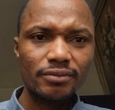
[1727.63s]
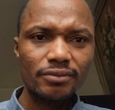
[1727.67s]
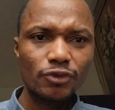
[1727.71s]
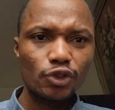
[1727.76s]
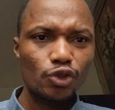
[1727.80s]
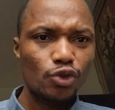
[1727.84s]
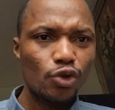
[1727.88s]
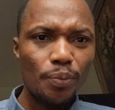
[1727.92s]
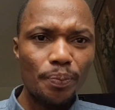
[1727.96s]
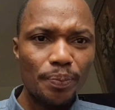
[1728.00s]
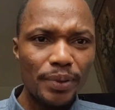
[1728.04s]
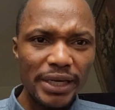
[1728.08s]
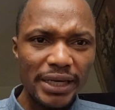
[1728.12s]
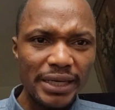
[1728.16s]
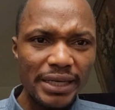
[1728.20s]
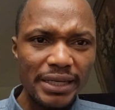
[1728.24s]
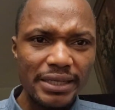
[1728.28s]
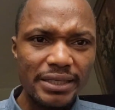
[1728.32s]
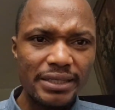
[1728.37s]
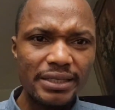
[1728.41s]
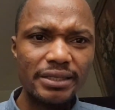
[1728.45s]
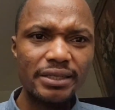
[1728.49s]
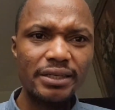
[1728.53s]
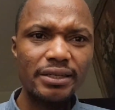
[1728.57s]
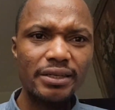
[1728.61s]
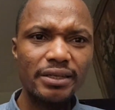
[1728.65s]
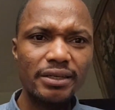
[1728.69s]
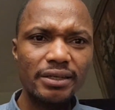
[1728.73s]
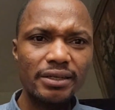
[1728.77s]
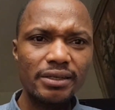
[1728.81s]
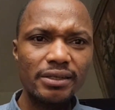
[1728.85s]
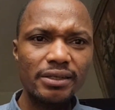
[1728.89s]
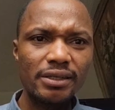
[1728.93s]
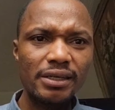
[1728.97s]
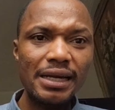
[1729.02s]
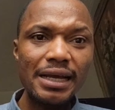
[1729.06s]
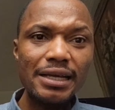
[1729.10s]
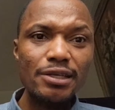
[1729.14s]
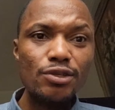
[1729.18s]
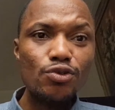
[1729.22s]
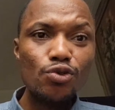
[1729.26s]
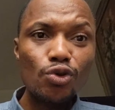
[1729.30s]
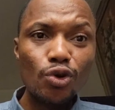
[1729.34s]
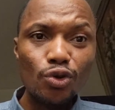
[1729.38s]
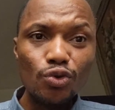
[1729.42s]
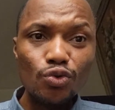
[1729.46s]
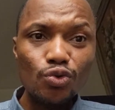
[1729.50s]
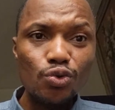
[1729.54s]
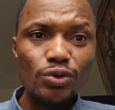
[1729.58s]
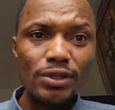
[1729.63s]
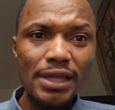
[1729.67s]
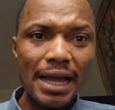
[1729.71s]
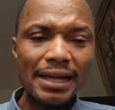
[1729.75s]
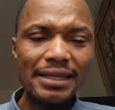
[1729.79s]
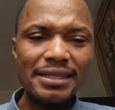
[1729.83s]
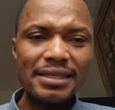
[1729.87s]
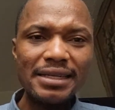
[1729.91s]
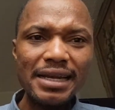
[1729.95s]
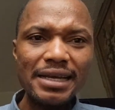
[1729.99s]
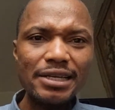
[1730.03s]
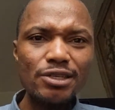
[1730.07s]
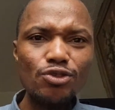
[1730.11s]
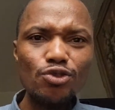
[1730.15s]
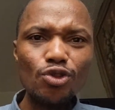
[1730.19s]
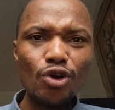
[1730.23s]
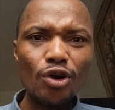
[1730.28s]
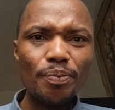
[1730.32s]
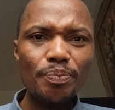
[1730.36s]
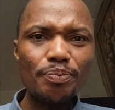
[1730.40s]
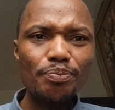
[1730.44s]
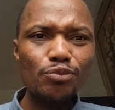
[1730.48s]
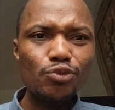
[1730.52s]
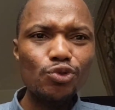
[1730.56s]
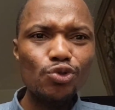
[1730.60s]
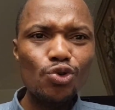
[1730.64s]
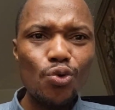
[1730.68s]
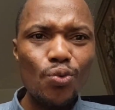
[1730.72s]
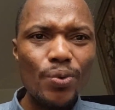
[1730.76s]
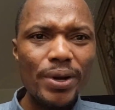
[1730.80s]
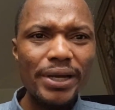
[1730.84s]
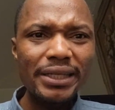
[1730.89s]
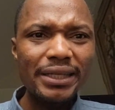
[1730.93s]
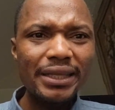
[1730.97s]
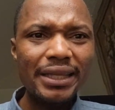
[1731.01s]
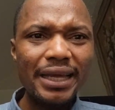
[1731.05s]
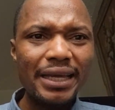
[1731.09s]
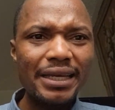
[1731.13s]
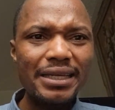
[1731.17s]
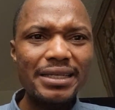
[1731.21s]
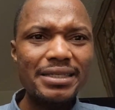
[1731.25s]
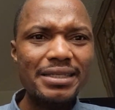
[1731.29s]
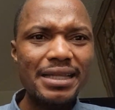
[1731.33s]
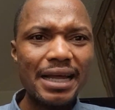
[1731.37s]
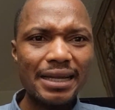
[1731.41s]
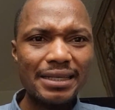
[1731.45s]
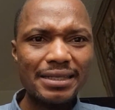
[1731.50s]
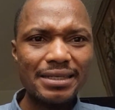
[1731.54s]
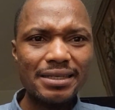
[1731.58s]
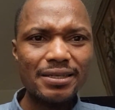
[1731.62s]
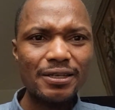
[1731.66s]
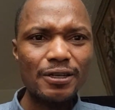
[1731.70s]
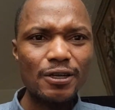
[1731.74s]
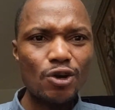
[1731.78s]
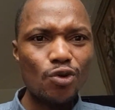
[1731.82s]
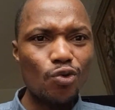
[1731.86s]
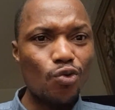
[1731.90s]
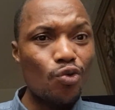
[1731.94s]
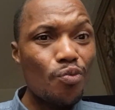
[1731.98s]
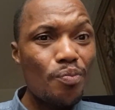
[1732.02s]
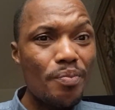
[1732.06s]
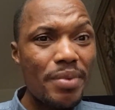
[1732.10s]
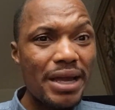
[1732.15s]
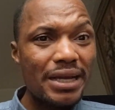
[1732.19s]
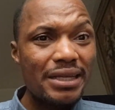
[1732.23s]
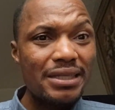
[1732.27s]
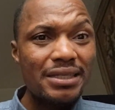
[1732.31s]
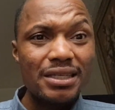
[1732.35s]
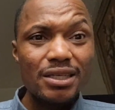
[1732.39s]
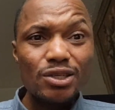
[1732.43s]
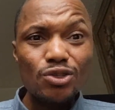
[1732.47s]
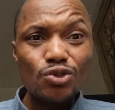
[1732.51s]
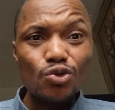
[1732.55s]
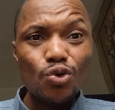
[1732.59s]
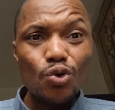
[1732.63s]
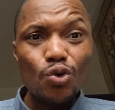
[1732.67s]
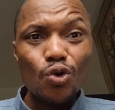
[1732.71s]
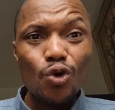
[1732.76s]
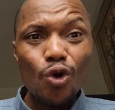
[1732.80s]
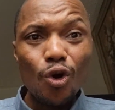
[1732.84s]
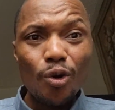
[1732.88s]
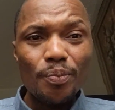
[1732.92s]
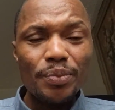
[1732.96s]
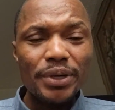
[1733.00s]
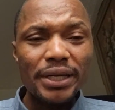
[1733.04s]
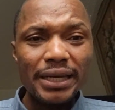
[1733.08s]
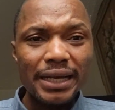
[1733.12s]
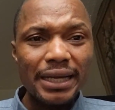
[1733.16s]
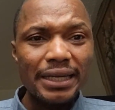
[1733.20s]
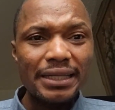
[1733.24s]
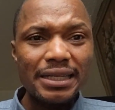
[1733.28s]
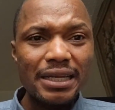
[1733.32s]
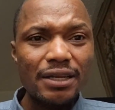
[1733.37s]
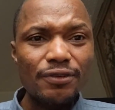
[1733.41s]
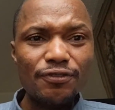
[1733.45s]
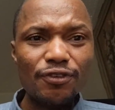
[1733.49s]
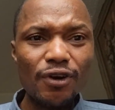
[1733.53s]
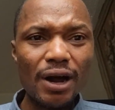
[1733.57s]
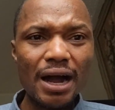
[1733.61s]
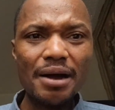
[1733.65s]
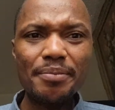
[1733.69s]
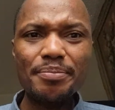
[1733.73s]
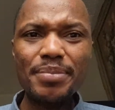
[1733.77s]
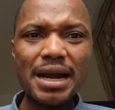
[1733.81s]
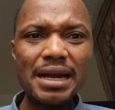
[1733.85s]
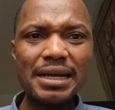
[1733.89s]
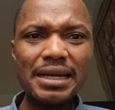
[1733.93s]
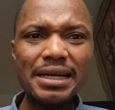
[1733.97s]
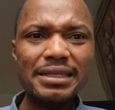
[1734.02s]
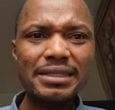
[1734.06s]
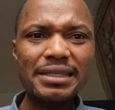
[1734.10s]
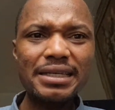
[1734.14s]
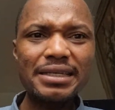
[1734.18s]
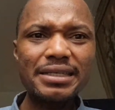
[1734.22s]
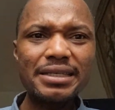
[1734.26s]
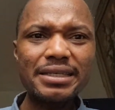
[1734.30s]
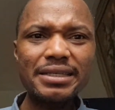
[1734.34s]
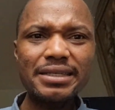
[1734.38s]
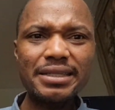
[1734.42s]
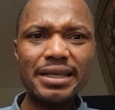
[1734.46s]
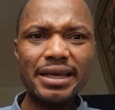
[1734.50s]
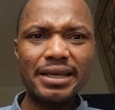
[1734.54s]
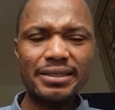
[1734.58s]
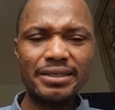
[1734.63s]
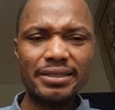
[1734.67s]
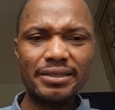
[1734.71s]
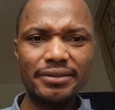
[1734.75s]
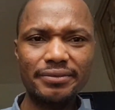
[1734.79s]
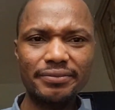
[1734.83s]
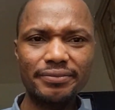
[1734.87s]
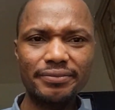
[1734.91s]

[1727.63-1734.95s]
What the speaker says: So please, let's not do that. Let's stop doing things that will make things so complicated for our brothers and sisters.